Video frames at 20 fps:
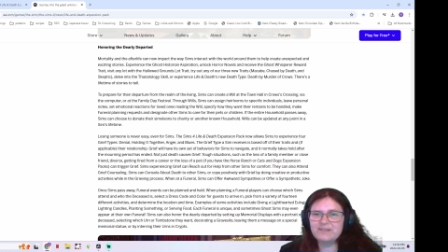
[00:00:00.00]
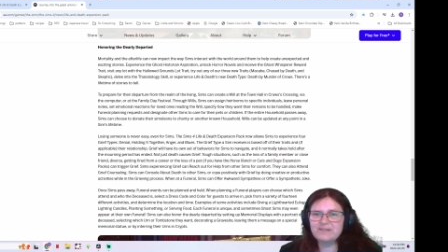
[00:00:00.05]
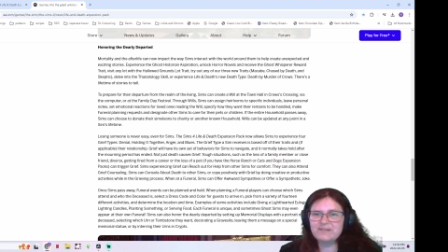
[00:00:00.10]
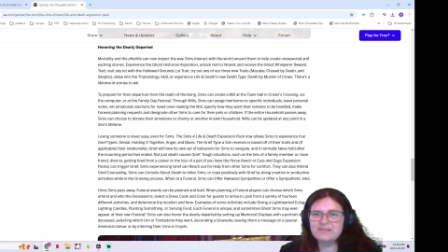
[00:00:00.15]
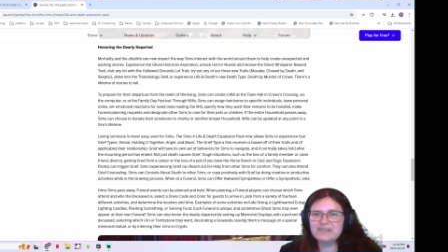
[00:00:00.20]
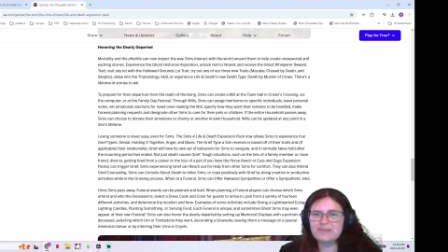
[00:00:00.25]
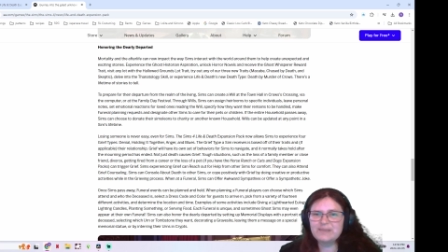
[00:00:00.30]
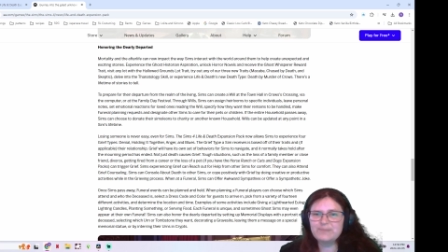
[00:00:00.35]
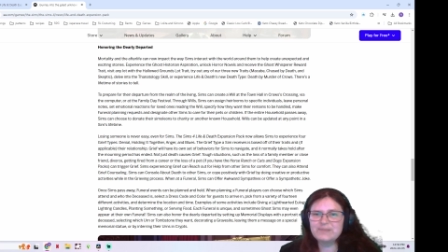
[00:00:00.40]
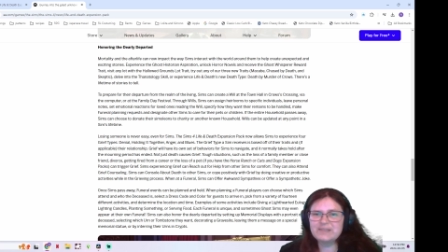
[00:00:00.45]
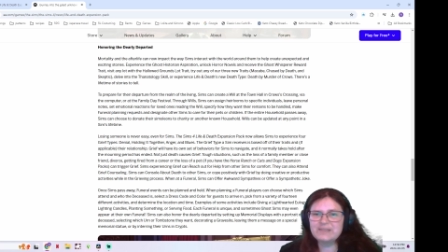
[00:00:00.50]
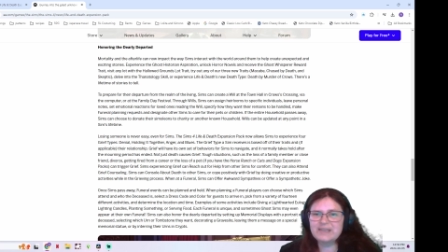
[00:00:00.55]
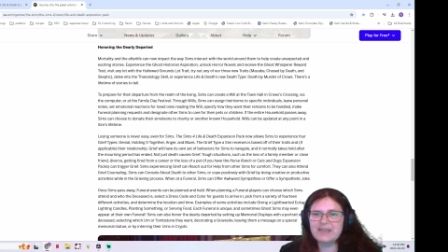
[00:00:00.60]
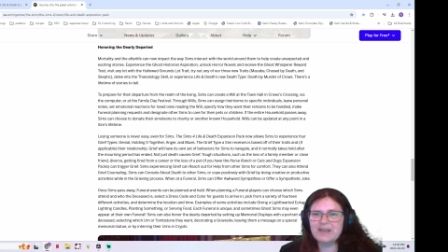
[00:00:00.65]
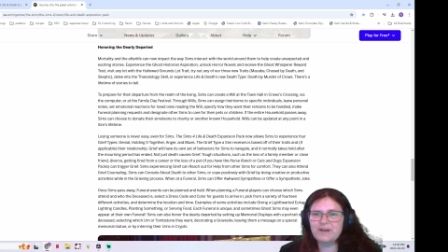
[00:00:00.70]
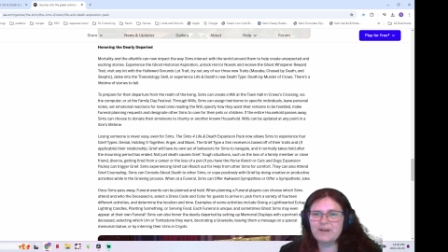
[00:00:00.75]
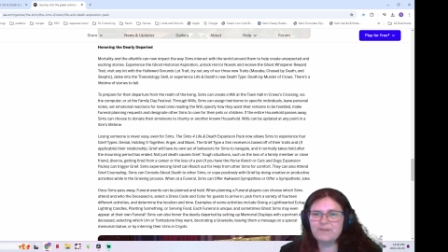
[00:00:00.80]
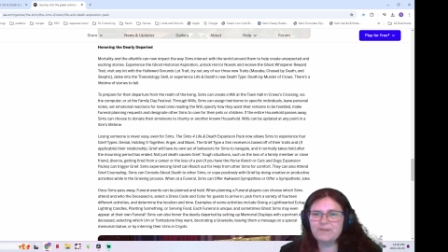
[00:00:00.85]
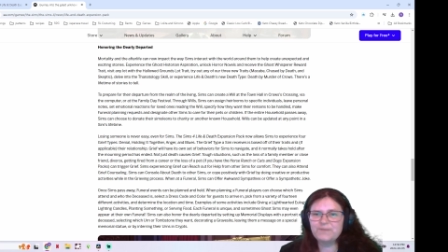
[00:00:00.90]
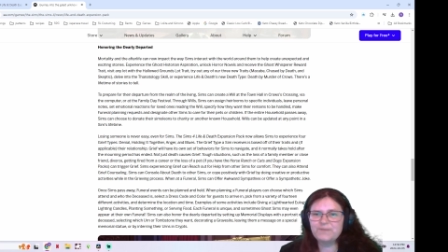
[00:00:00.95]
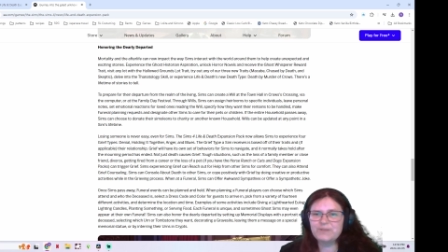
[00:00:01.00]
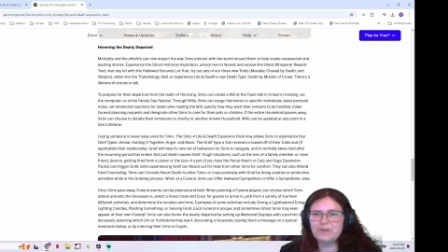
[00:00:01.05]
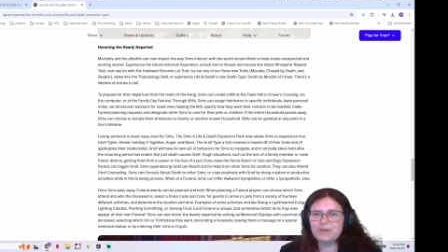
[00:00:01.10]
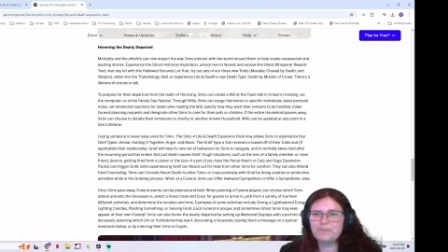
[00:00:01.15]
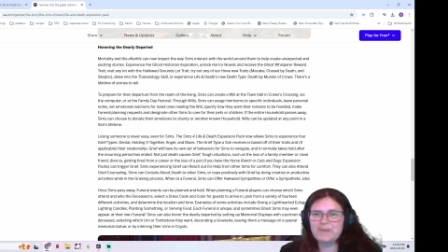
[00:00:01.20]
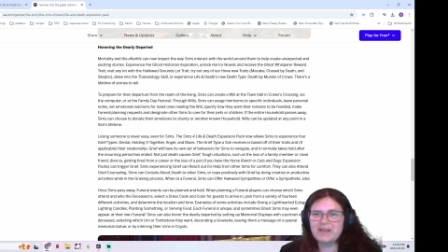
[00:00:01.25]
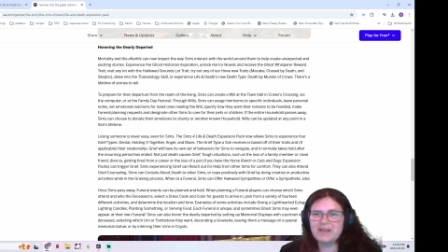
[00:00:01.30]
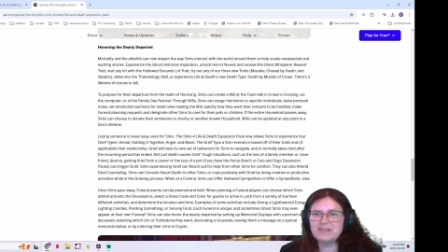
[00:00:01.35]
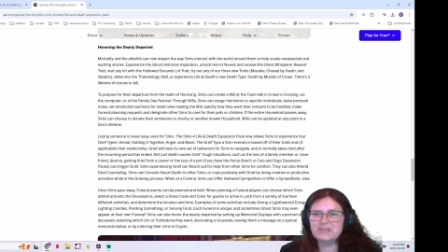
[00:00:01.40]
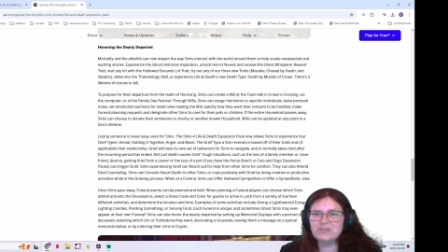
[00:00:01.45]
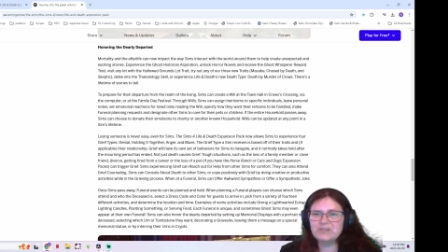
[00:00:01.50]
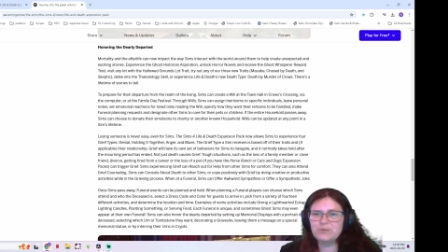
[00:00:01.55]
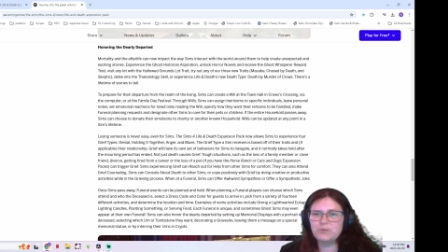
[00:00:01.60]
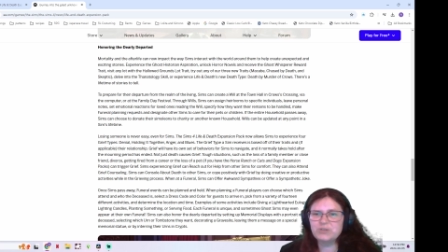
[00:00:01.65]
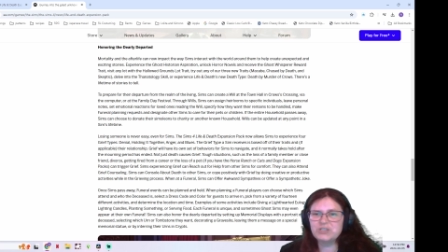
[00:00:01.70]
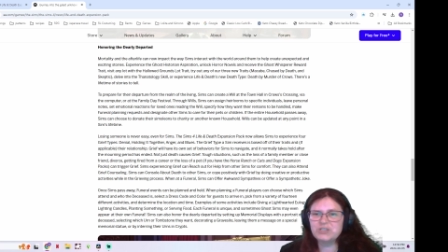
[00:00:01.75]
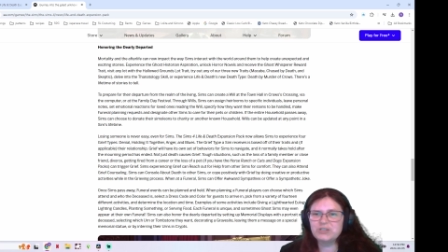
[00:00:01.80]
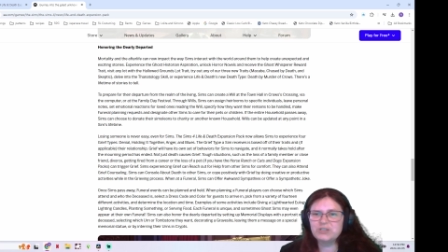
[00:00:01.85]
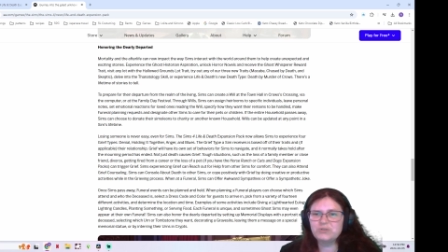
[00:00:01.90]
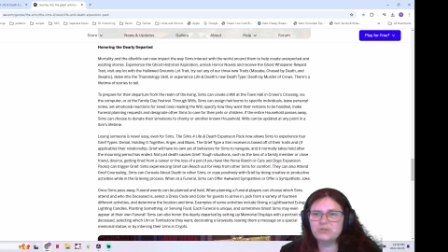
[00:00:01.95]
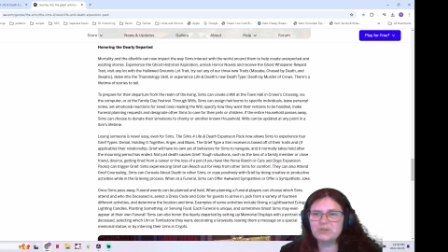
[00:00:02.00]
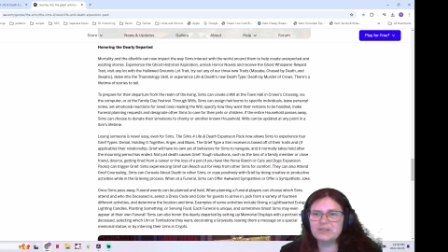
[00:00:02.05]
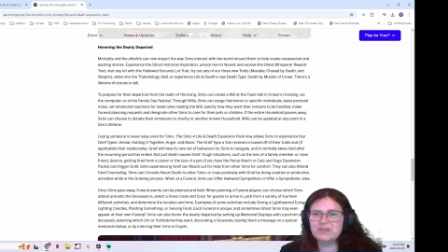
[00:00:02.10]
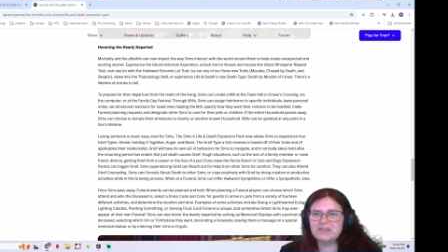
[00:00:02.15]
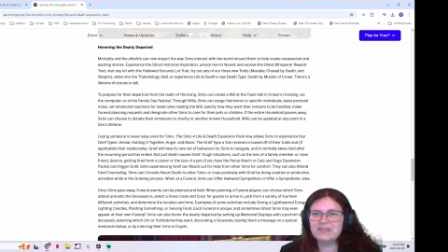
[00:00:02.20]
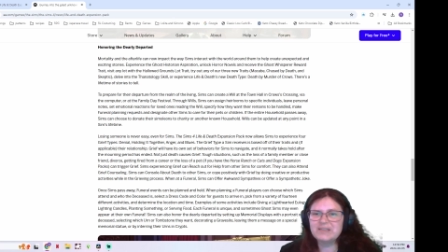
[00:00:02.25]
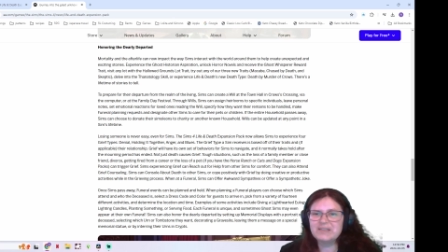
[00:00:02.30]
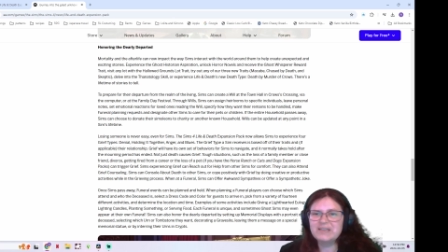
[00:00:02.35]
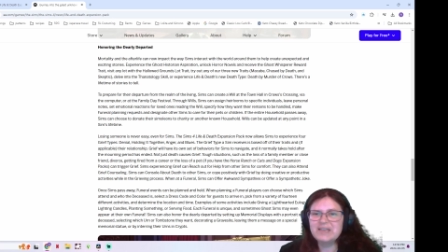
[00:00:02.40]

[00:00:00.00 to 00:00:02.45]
Sims to care for their pets or children.